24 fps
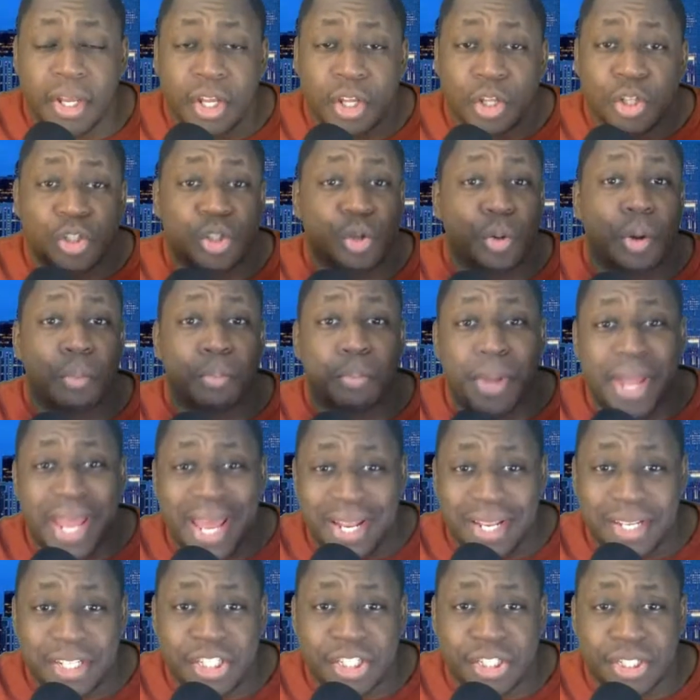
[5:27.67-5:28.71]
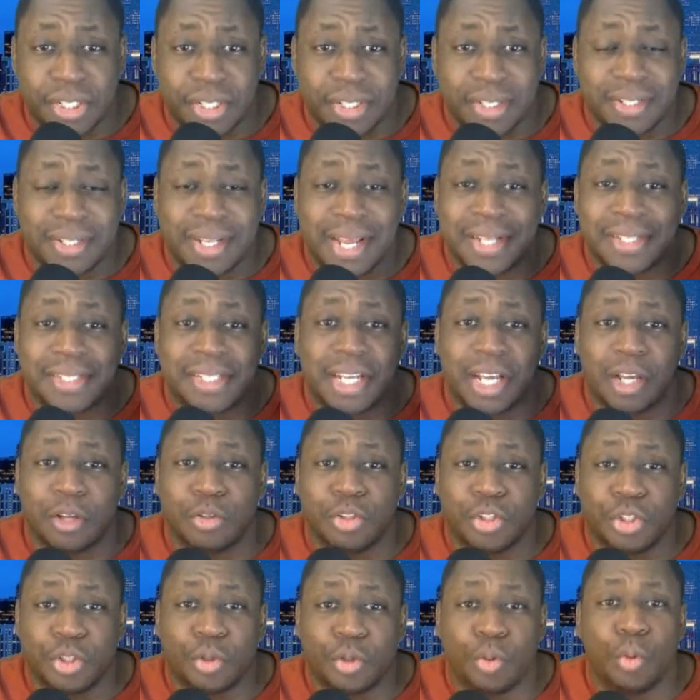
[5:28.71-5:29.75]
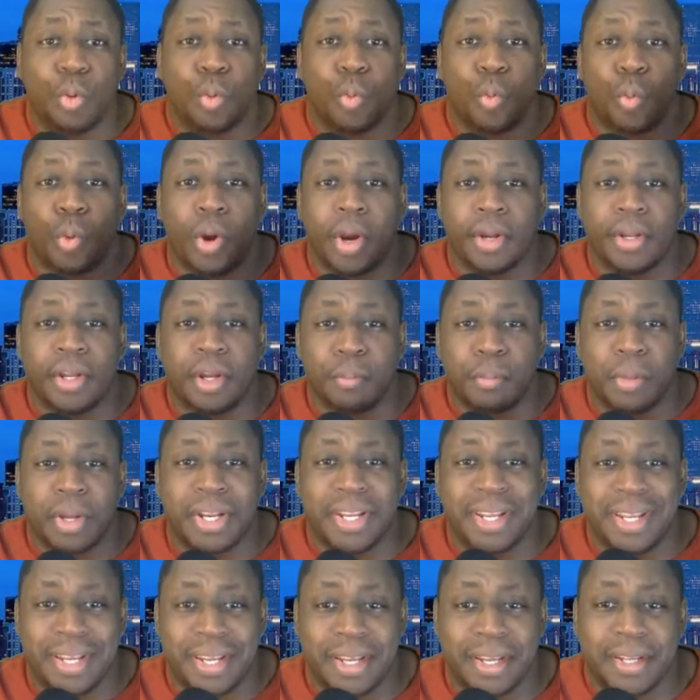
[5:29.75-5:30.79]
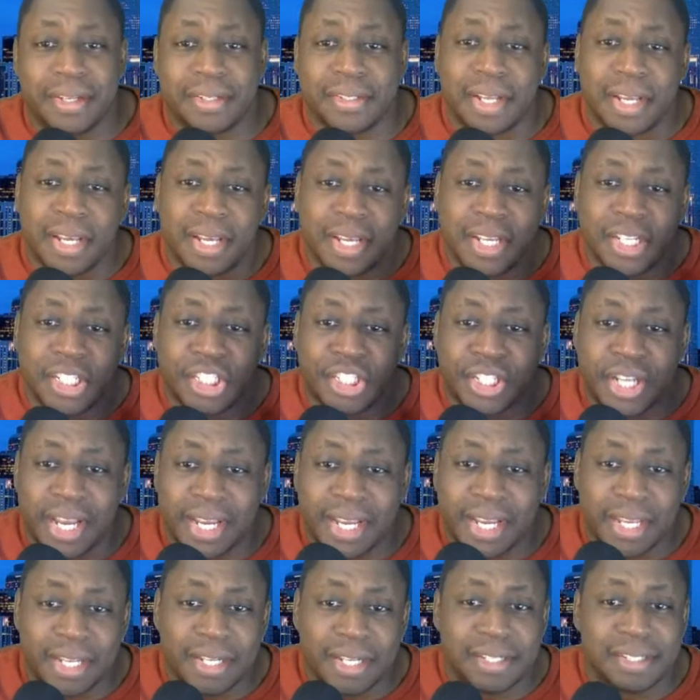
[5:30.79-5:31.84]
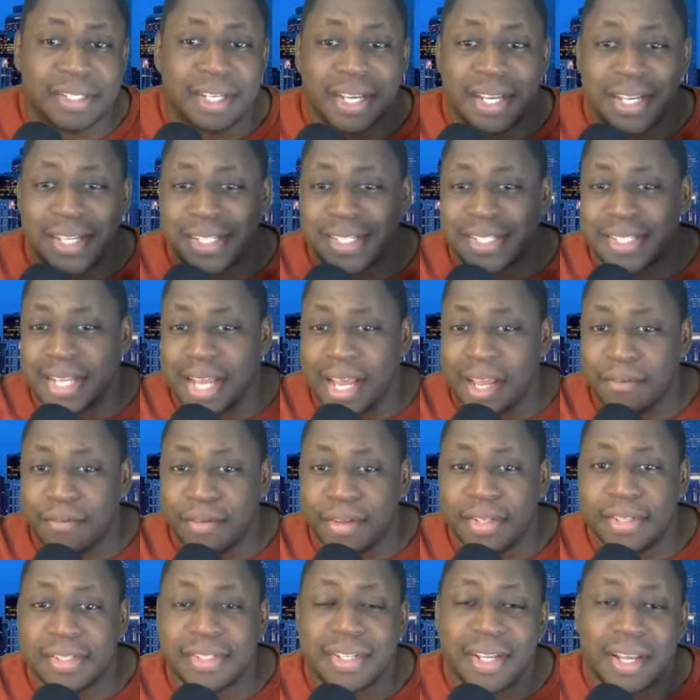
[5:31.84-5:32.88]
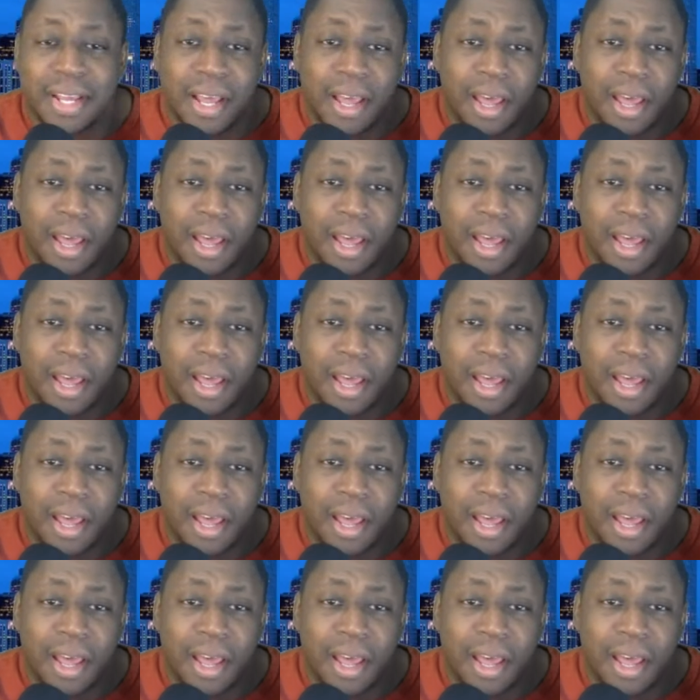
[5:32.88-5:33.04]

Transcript: So a balance sheet that tells you where your money is, checkings, savings,